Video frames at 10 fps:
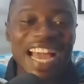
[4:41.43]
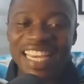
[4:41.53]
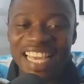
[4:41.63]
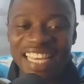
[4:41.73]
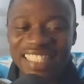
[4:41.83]

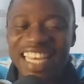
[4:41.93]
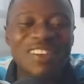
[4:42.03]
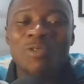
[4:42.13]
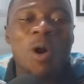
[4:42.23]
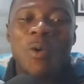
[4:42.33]
can ye send
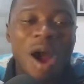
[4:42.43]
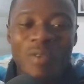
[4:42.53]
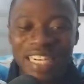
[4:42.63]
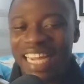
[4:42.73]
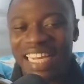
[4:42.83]
him home
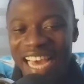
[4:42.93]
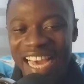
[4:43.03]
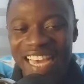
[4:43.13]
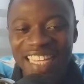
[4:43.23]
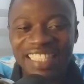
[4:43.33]
one another.
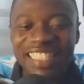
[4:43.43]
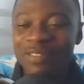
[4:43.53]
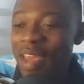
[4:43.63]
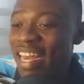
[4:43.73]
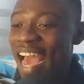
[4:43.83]
It's the
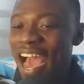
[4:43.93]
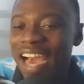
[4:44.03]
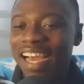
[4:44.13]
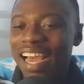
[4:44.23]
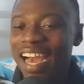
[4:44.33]

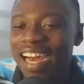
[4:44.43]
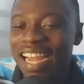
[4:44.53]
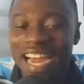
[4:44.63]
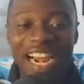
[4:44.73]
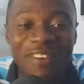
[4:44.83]
winner,
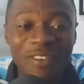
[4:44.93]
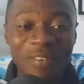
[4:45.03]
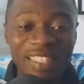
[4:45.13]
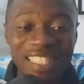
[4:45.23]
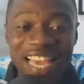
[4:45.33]
Ghana for
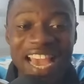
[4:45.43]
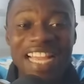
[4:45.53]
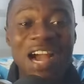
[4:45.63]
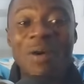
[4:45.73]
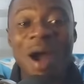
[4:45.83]
Messi,
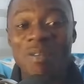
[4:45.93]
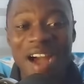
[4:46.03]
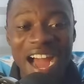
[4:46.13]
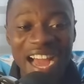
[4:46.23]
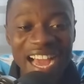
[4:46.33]
and ya
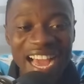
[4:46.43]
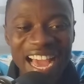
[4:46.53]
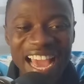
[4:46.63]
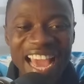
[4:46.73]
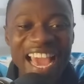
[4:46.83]
wama,
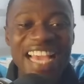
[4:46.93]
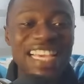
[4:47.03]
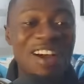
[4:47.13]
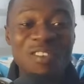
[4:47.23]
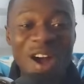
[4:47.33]

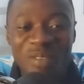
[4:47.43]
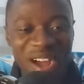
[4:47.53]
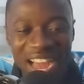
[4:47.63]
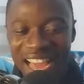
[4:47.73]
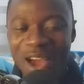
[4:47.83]

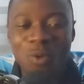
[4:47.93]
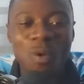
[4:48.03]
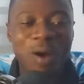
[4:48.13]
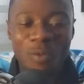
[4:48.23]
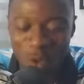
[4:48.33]

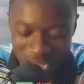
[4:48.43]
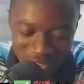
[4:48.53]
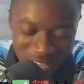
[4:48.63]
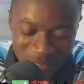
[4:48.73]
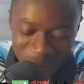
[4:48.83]
L11,
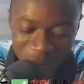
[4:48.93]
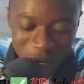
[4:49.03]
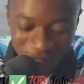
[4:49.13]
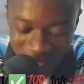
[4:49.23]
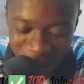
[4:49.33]

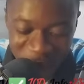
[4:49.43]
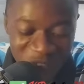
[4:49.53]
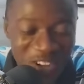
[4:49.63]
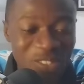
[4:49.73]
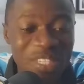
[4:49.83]
because a
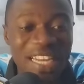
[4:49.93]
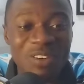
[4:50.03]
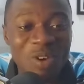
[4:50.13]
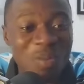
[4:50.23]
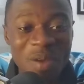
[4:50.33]
crowd of us yet
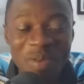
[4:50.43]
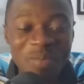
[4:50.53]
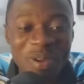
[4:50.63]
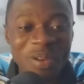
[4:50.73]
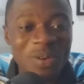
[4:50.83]
in Roma be
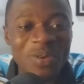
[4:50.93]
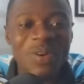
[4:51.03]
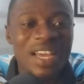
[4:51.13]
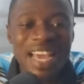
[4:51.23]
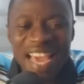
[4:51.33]

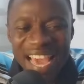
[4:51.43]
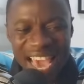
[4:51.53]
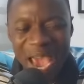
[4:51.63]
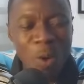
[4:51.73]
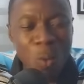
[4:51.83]
Bruno,
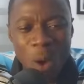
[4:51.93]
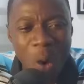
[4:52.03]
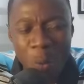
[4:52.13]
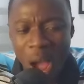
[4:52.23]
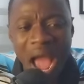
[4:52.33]

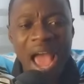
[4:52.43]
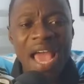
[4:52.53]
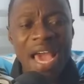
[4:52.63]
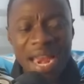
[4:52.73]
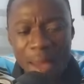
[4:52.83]
L11.
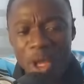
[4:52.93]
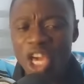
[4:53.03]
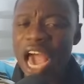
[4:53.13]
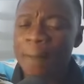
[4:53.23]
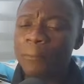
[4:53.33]

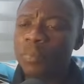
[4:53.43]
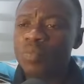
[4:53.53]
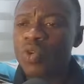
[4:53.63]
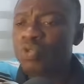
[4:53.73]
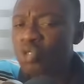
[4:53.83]
Aminia,
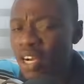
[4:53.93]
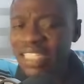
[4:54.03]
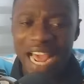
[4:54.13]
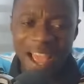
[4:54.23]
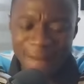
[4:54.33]

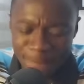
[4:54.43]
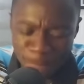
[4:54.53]
Rhoda.